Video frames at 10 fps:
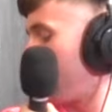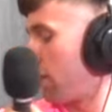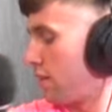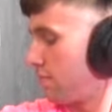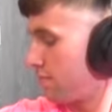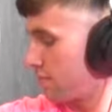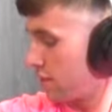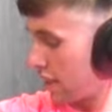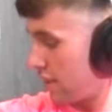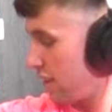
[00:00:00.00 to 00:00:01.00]
there.
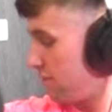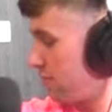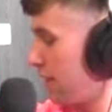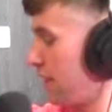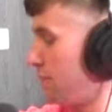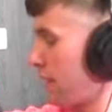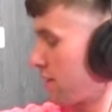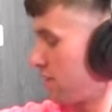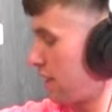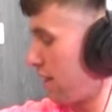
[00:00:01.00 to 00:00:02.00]
There's actually in the
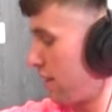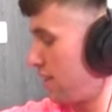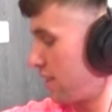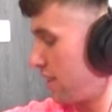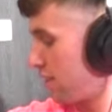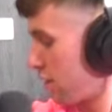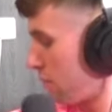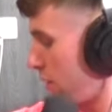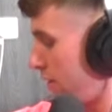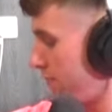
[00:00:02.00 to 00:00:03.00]
background Darren Lindsay in there,
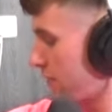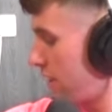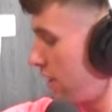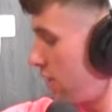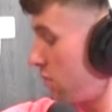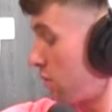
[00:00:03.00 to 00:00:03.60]
but oh yeah,